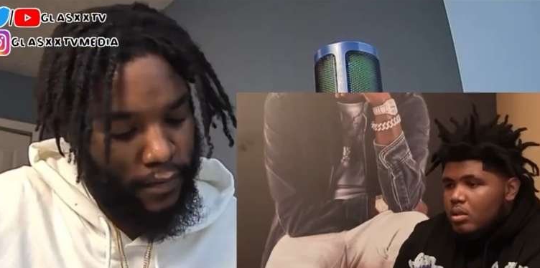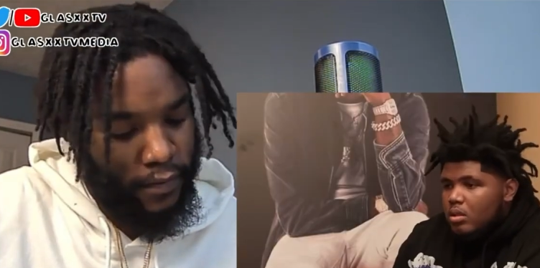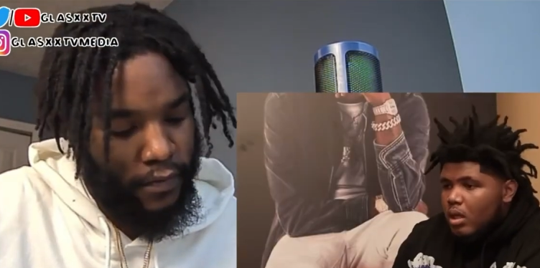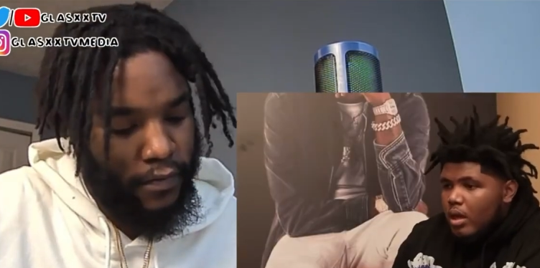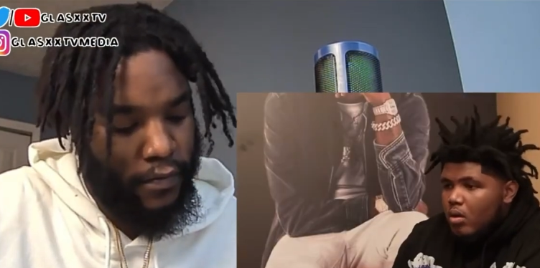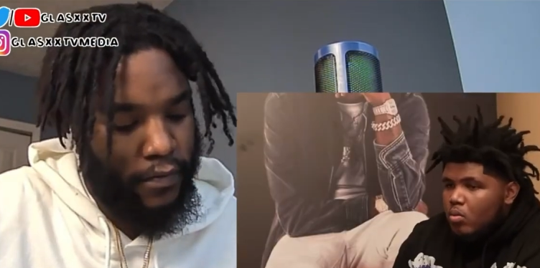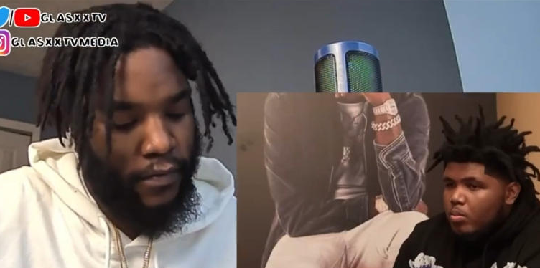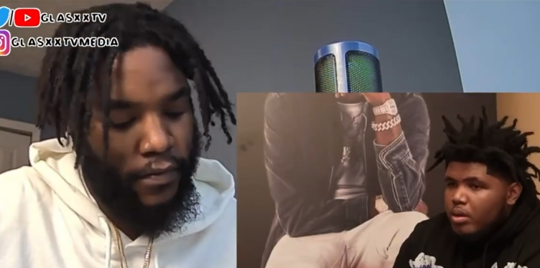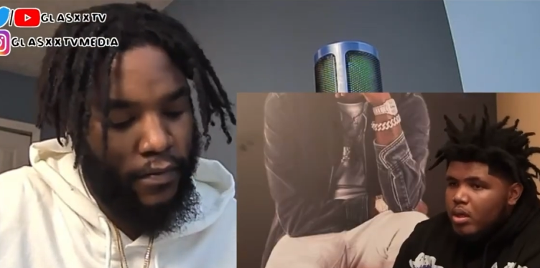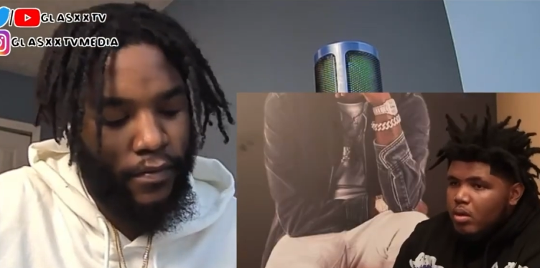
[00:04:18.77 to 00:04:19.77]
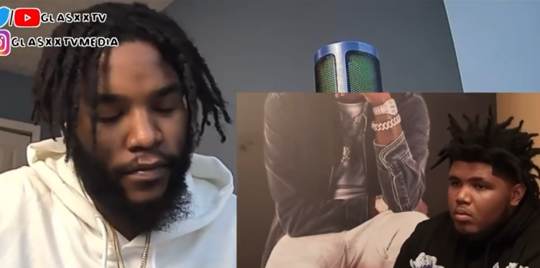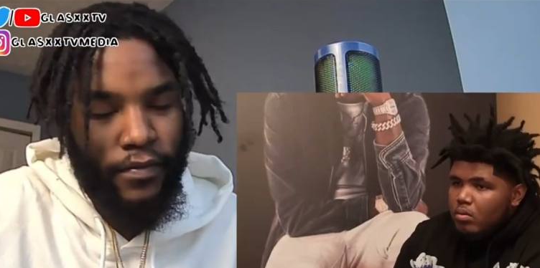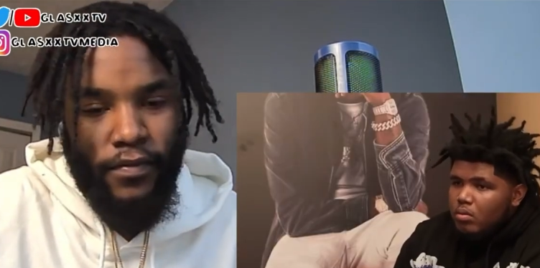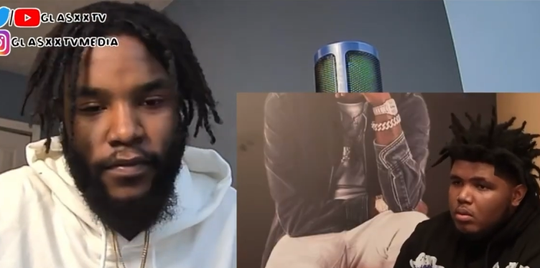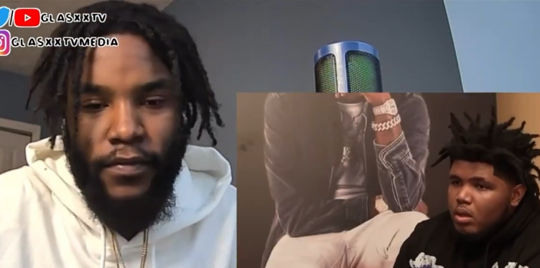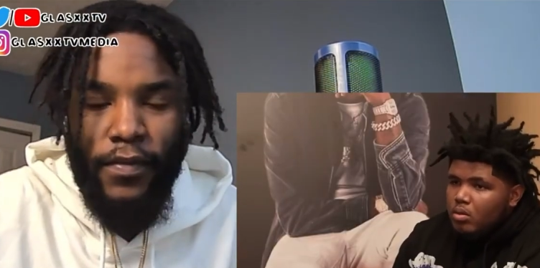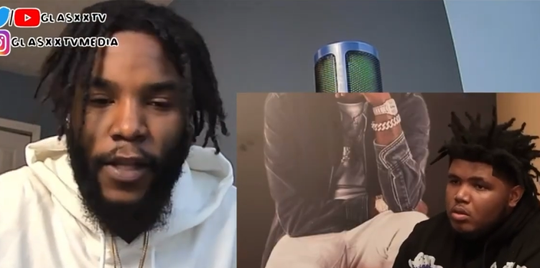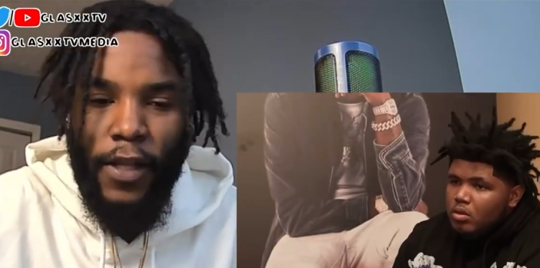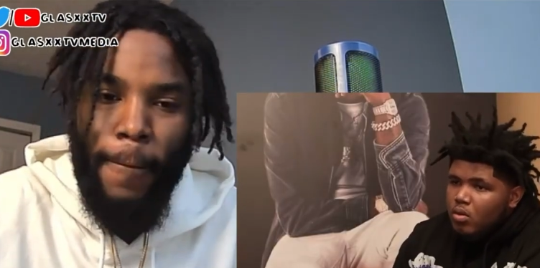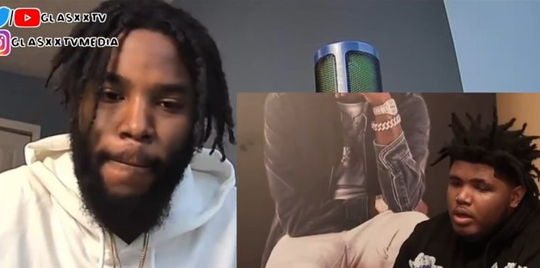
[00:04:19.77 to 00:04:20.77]
Speaker 1: I was just like on beat.
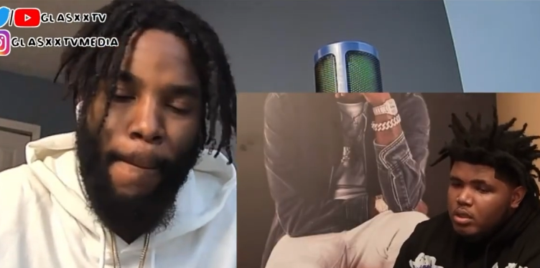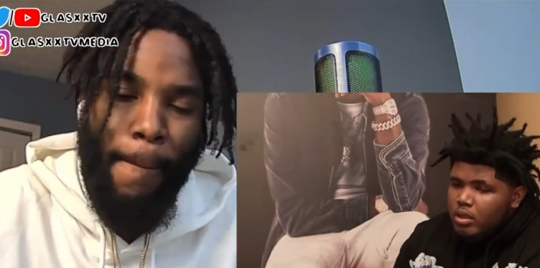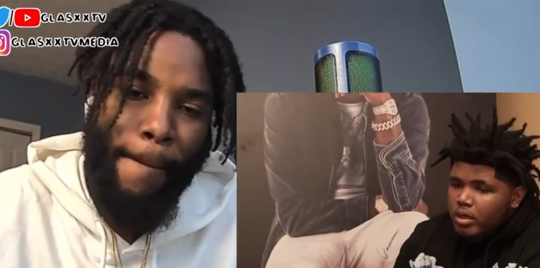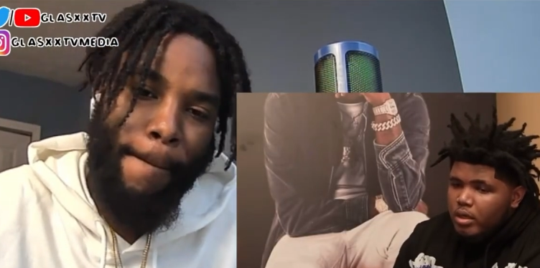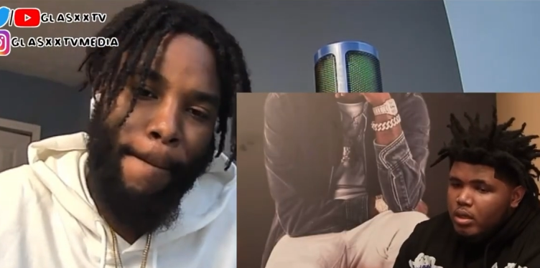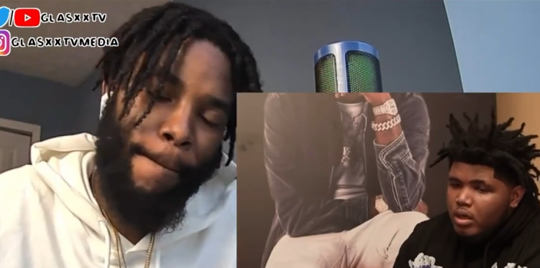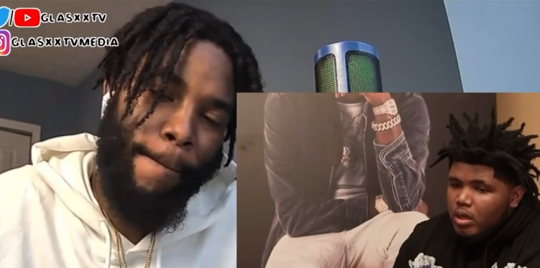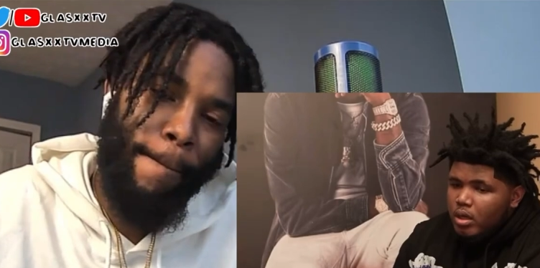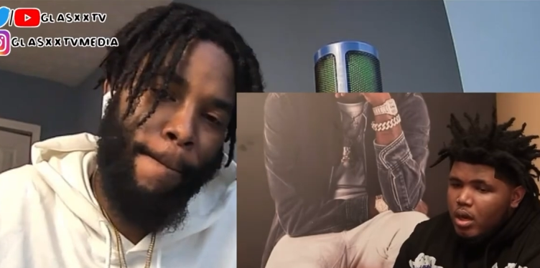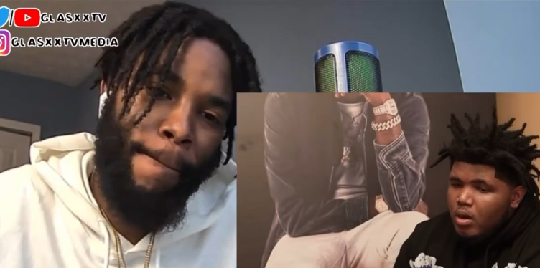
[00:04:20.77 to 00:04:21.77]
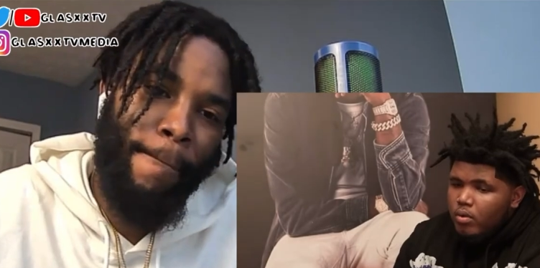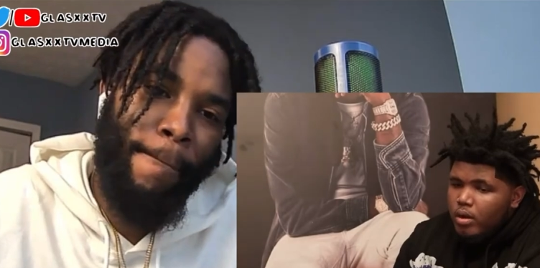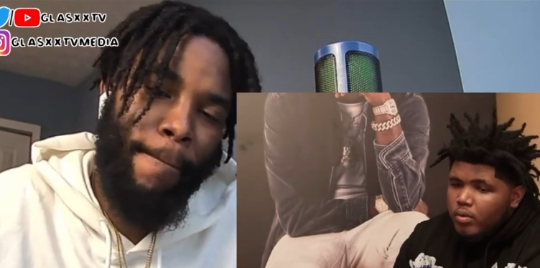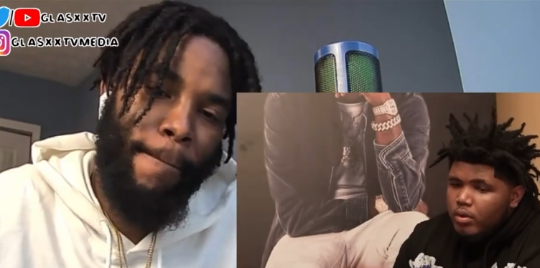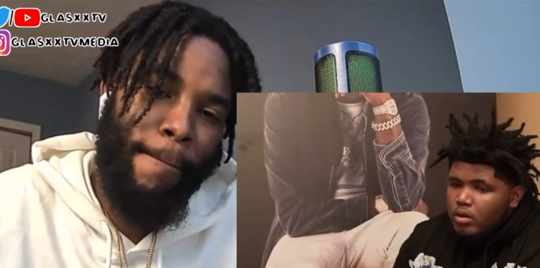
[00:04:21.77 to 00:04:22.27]
I was just watching everything.